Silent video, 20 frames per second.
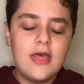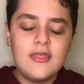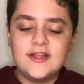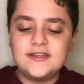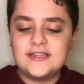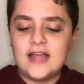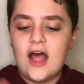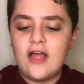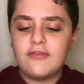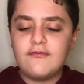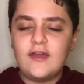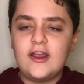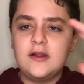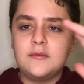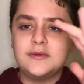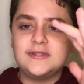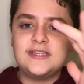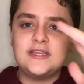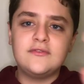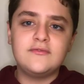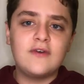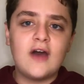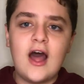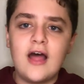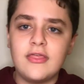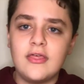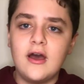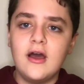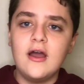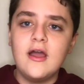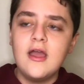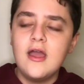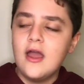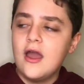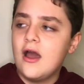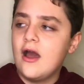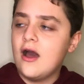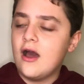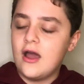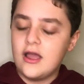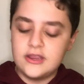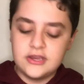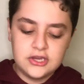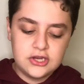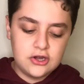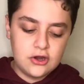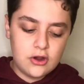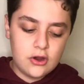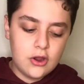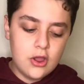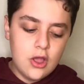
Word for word: that Darth Vader was his father? Uh, and, you know,